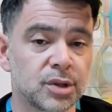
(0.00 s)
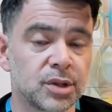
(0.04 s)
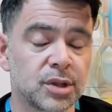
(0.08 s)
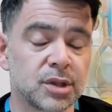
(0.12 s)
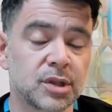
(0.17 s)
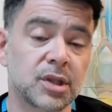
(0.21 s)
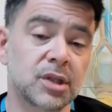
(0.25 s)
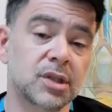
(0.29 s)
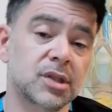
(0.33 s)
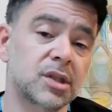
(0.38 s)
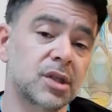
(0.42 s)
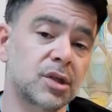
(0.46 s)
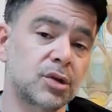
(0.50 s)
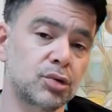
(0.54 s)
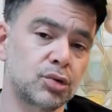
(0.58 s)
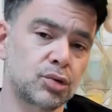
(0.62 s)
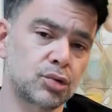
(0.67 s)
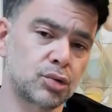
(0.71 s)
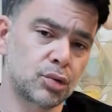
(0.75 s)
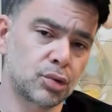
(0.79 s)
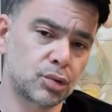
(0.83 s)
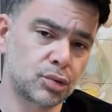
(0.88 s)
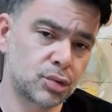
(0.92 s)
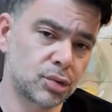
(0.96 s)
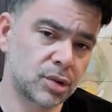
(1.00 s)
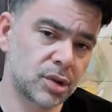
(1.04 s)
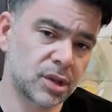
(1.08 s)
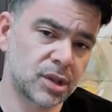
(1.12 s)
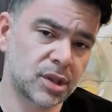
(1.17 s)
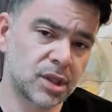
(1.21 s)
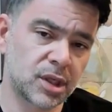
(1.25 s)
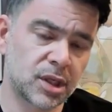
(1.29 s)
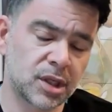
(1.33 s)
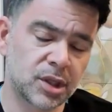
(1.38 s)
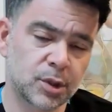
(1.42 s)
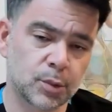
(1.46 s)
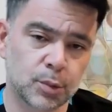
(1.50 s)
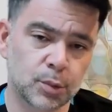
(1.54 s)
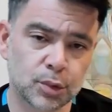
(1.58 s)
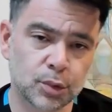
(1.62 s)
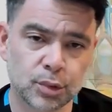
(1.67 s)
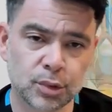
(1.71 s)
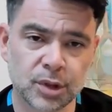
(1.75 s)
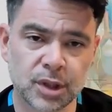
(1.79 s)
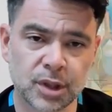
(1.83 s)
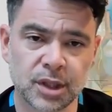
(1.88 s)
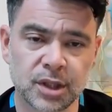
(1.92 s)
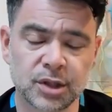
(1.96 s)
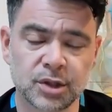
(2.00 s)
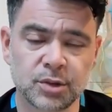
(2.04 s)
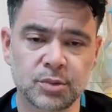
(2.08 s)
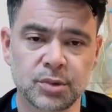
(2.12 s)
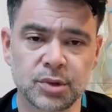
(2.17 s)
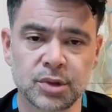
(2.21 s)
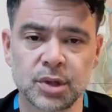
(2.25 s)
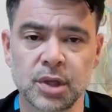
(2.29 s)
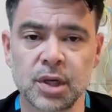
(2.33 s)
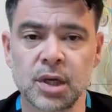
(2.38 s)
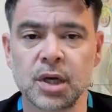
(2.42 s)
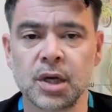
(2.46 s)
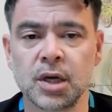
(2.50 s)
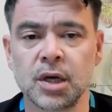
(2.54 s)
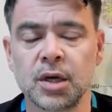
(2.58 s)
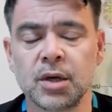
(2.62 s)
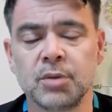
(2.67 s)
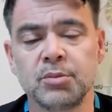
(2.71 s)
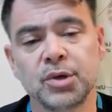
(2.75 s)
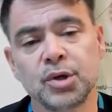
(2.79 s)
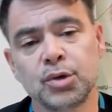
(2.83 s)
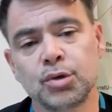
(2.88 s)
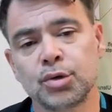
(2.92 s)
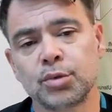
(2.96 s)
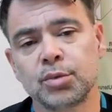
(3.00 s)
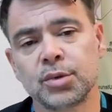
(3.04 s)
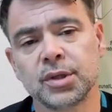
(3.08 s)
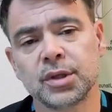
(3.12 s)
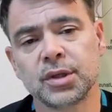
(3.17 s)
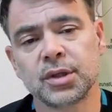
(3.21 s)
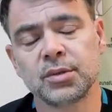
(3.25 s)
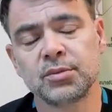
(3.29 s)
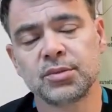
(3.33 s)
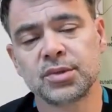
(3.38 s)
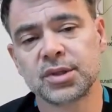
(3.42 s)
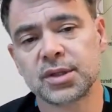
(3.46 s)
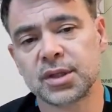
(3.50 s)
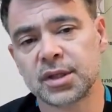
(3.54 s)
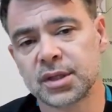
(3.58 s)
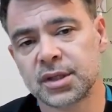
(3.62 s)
Erectile dysfunction developed in 30% of the patients.